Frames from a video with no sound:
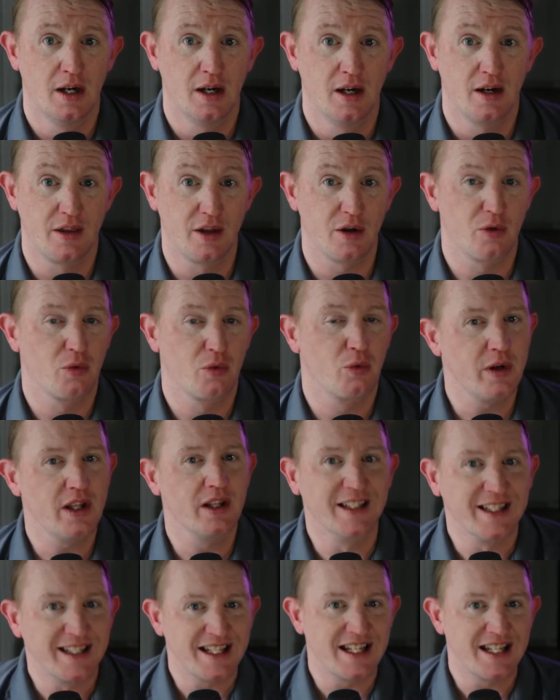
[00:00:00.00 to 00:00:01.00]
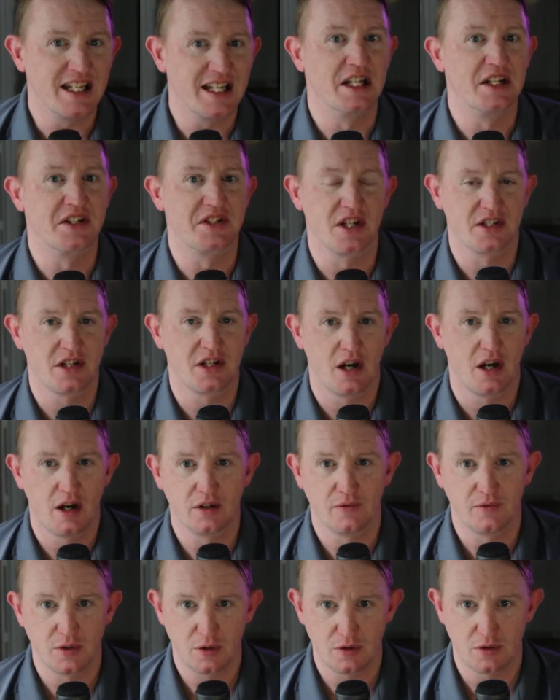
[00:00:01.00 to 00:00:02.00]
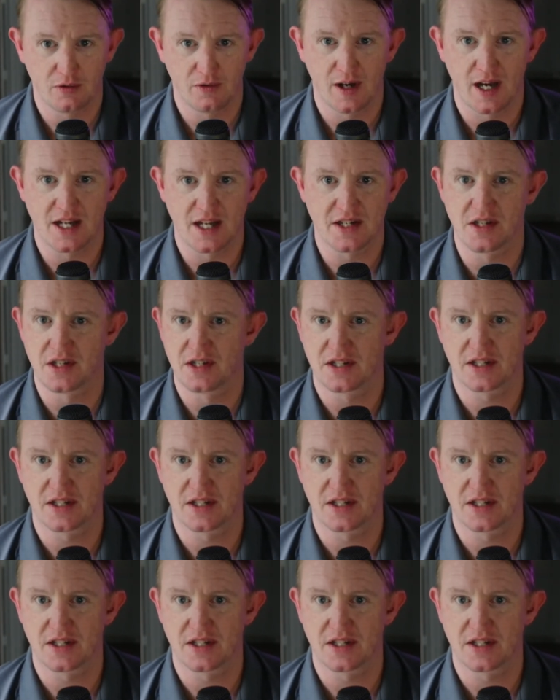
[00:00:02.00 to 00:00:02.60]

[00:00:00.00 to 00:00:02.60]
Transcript: There really is a ton of new devices